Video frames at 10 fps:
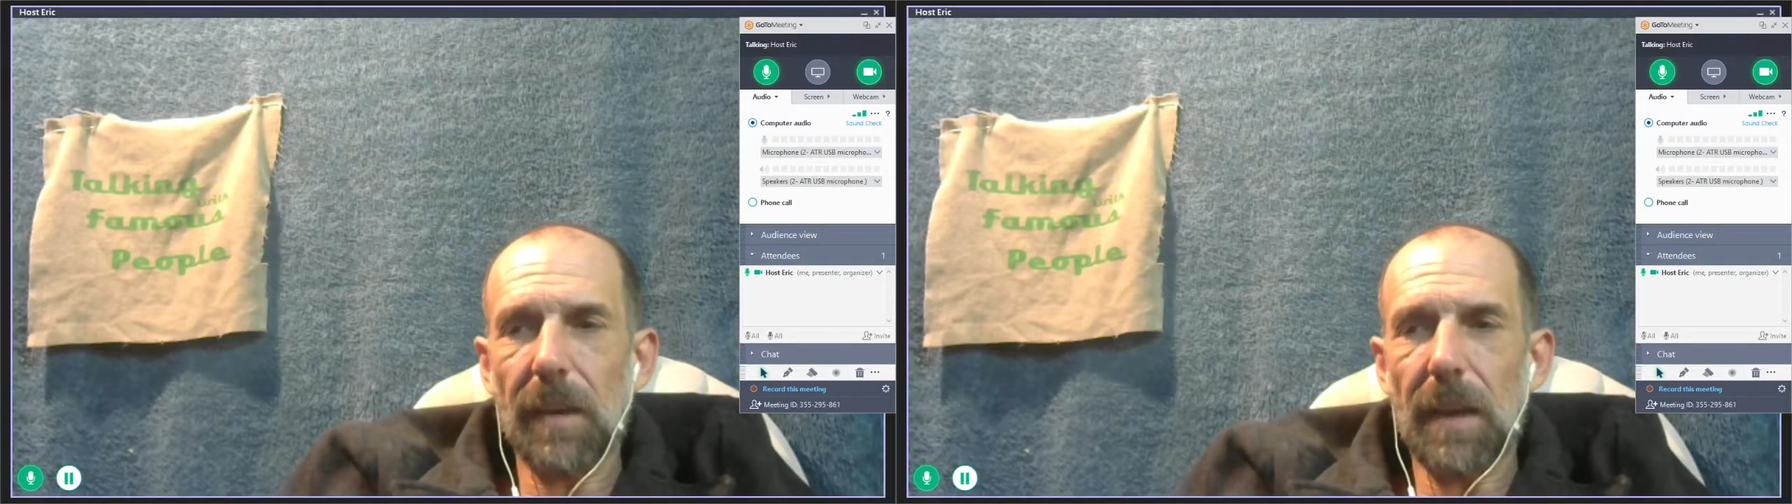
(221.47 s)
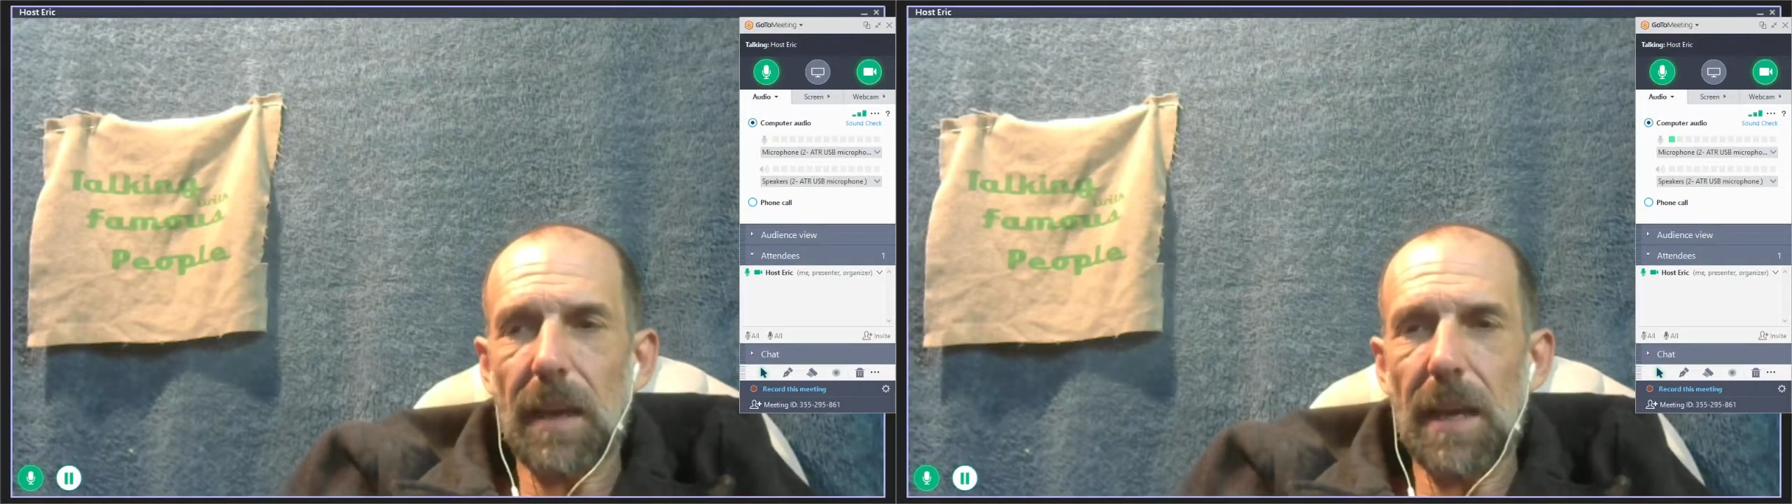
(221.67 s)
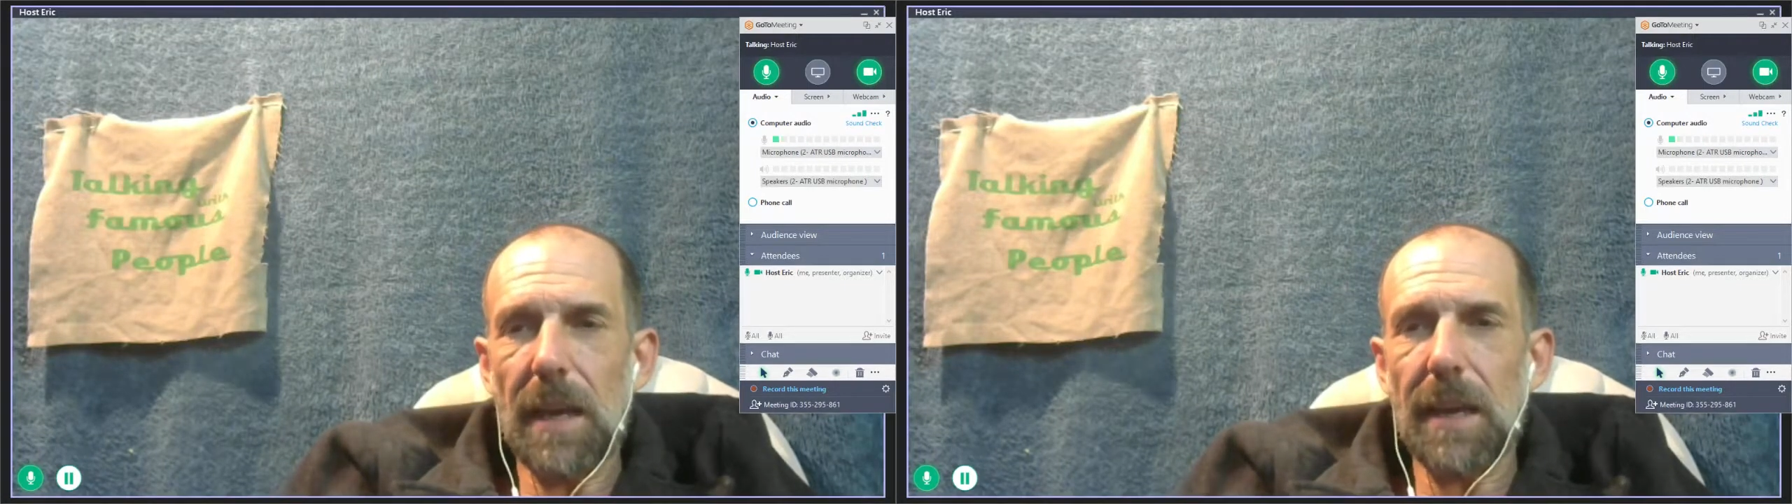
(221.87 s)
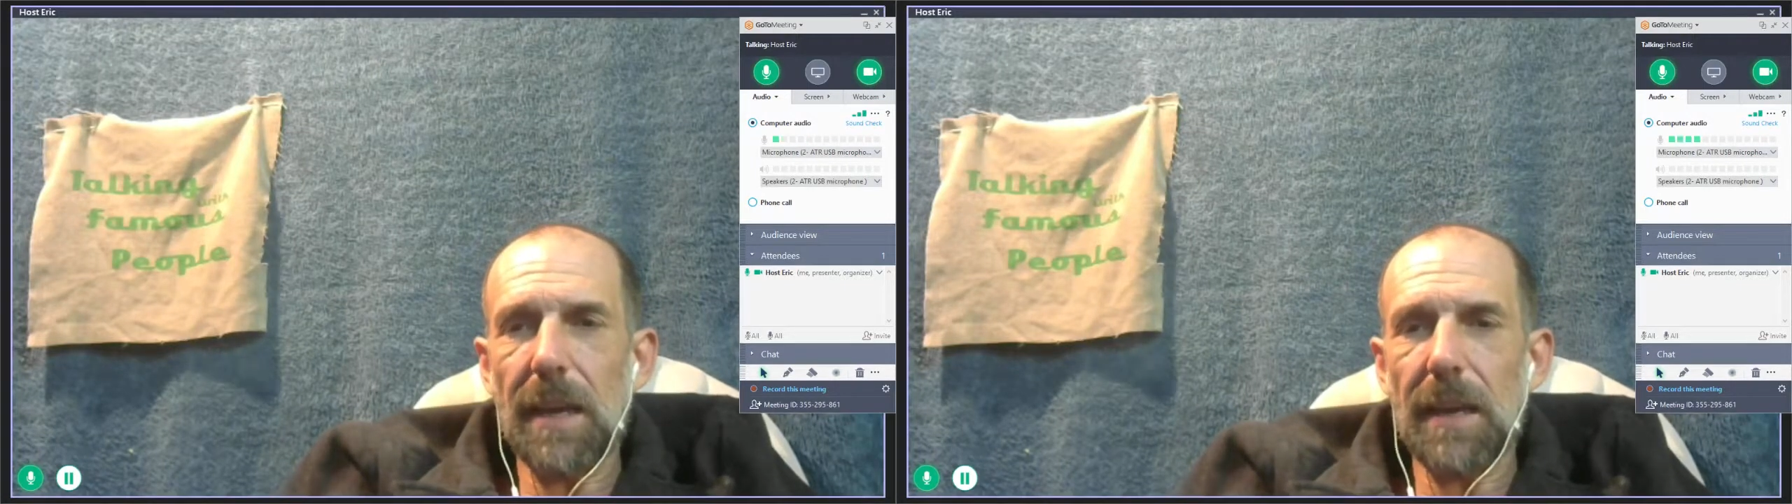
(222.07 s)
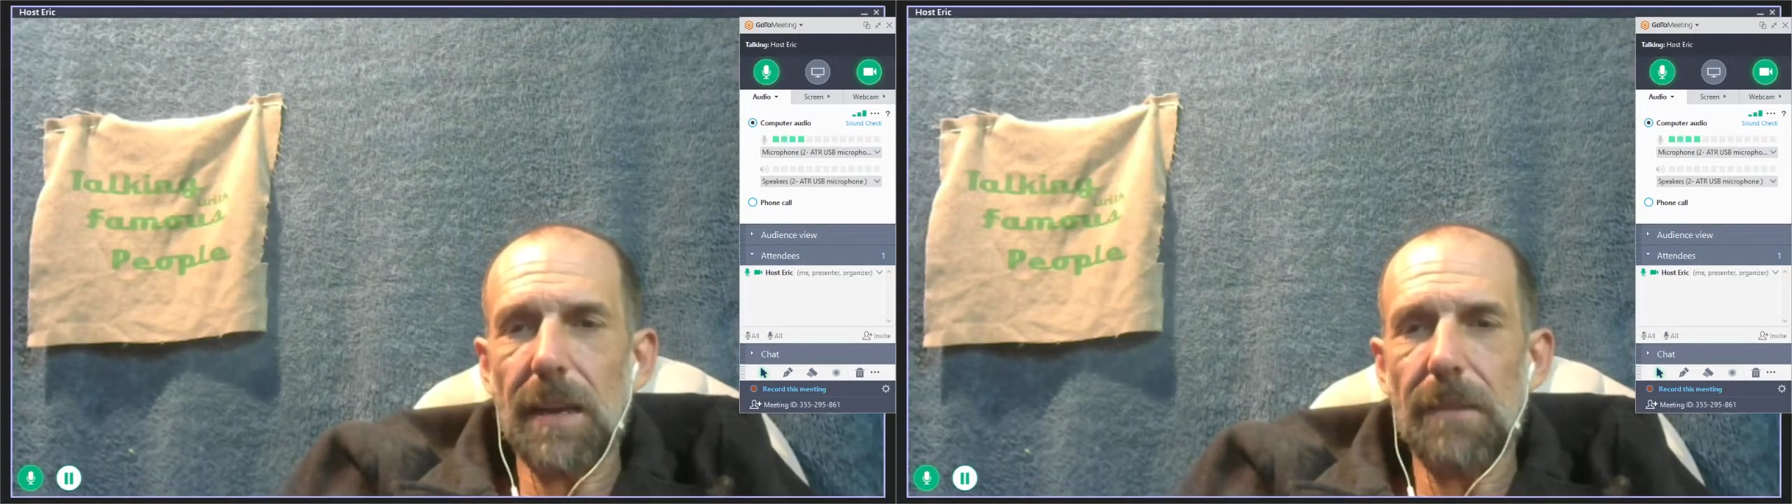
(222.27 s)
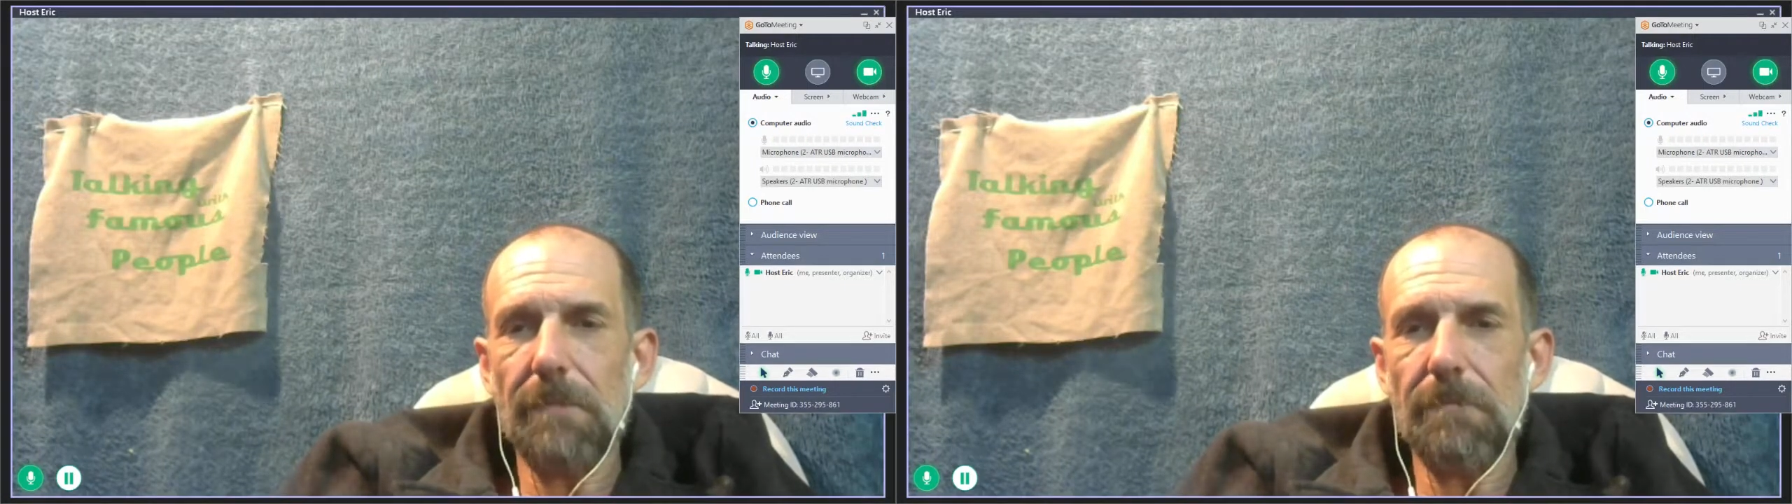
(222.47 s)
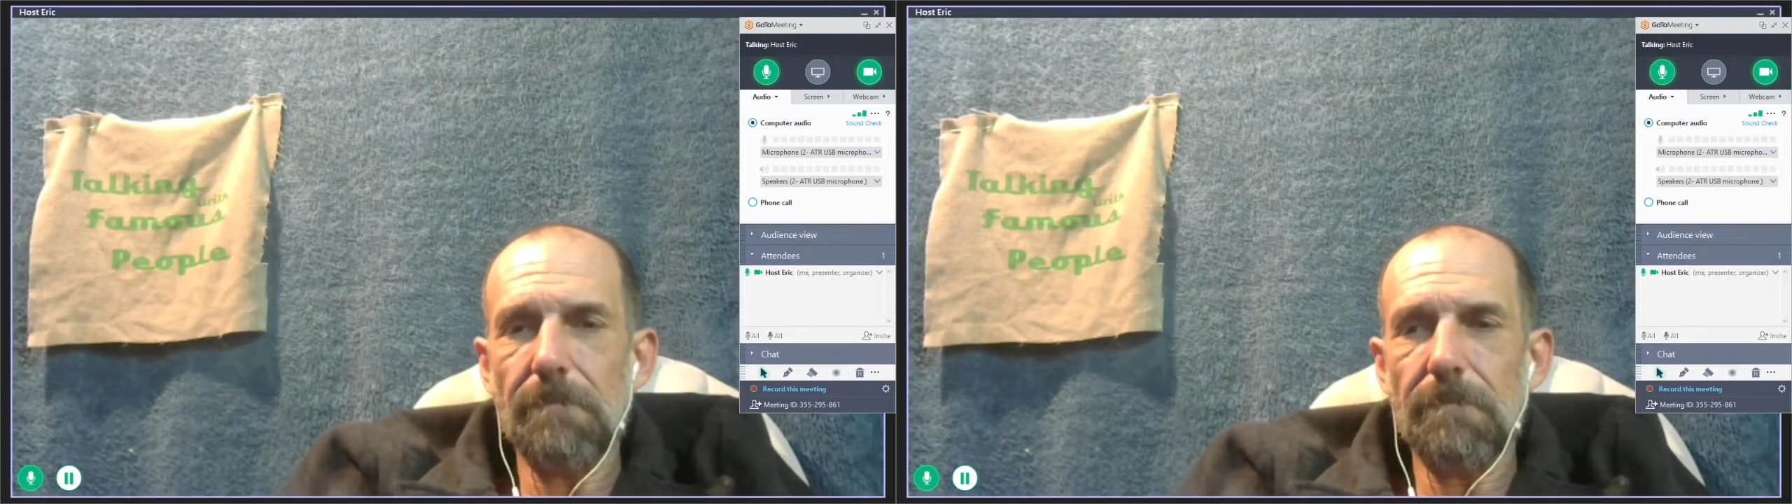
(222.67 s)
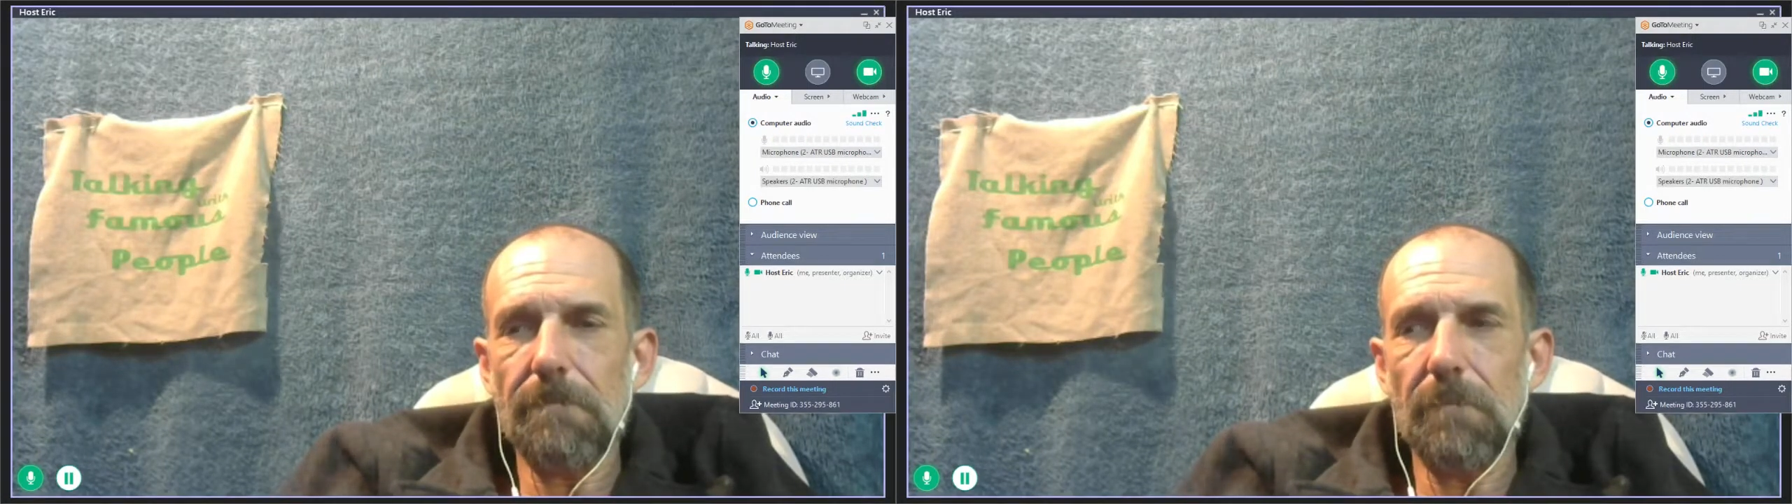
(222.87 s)
he
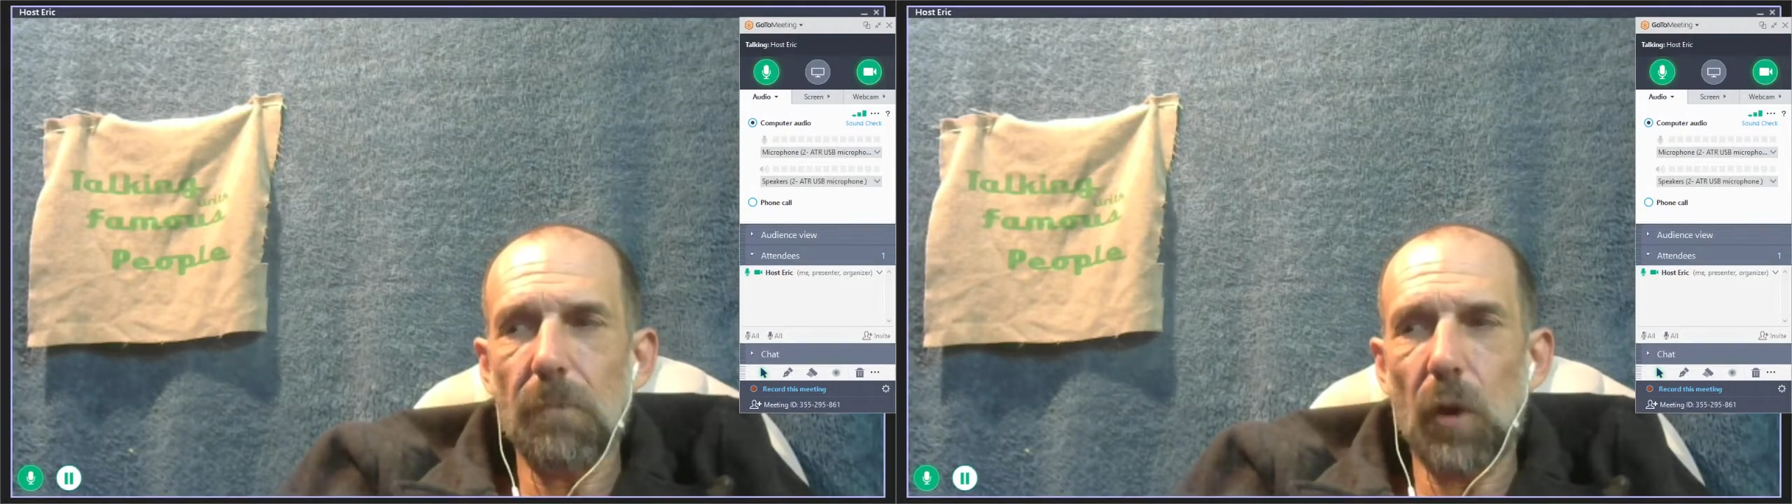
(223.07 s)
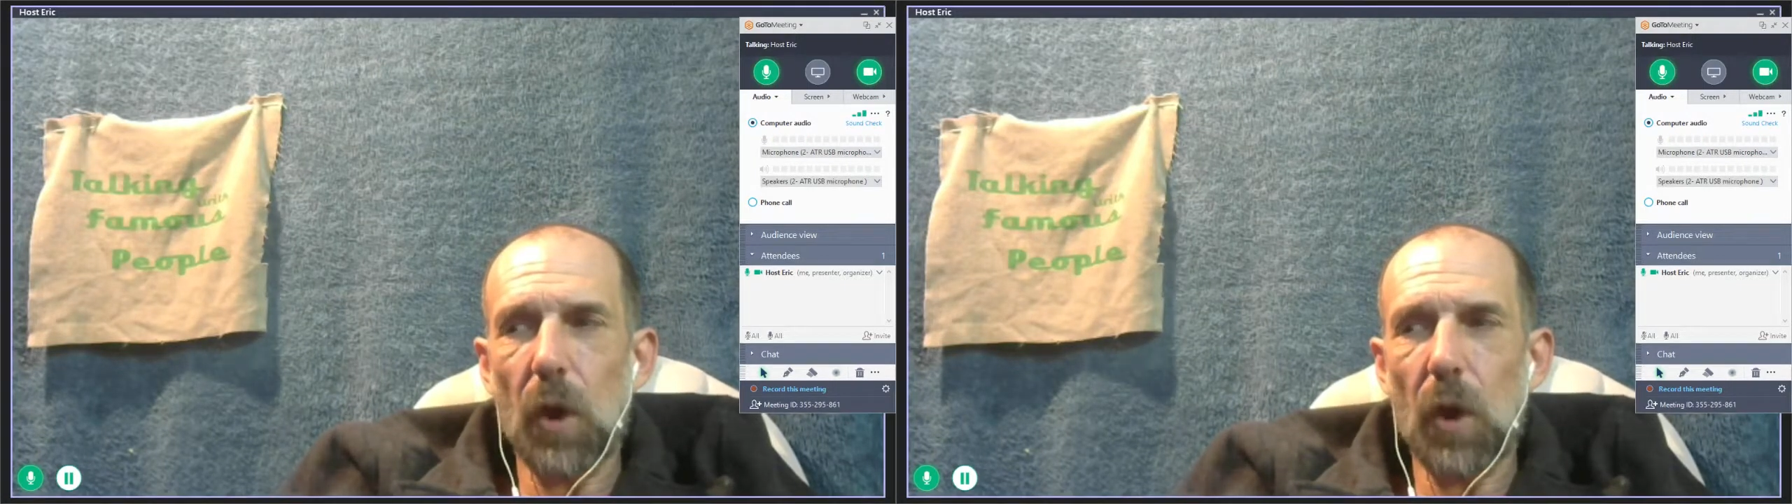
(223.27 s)
will